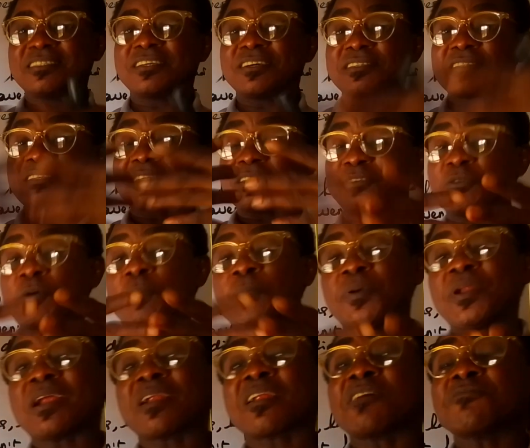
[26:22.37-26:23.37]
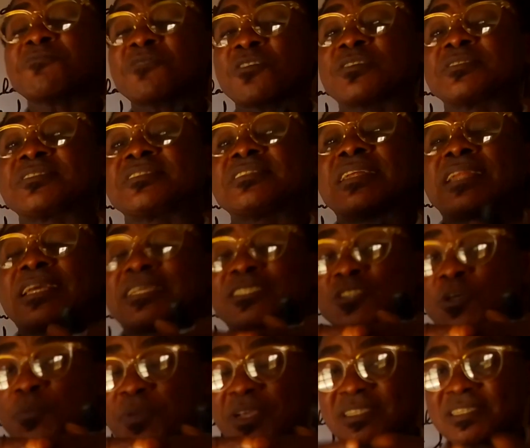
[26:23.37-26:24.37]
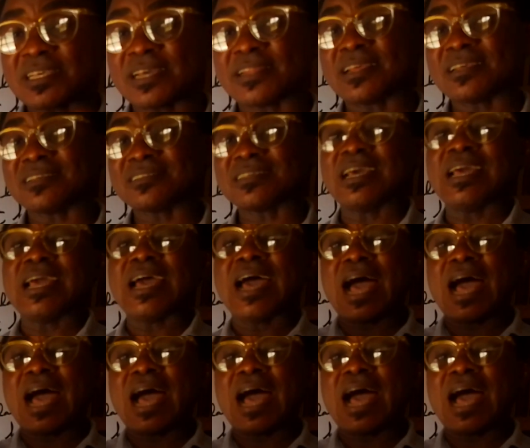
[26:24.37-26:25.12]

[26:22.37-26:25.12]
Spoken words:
Does your paragraph contain a topic sentence